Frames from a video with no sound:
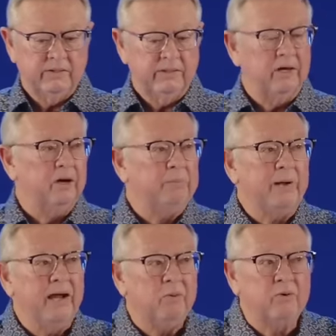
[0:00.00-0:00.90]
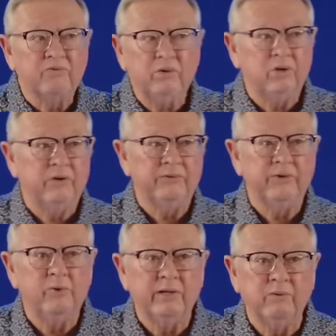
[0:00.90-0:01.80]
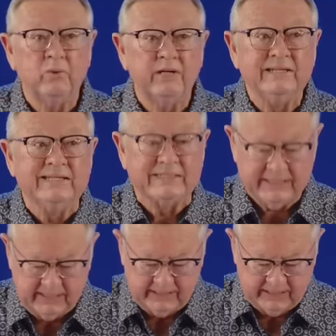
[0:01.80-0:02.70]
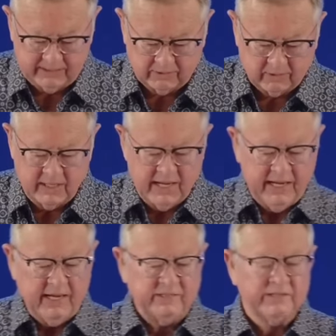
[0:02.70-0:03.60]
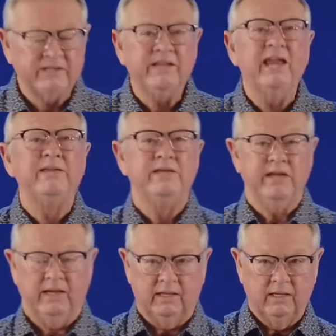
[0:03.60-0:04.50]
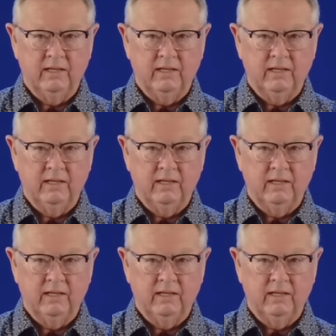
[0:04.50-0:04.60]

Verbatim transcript: The all powerful, all knowing one is here. He's attending.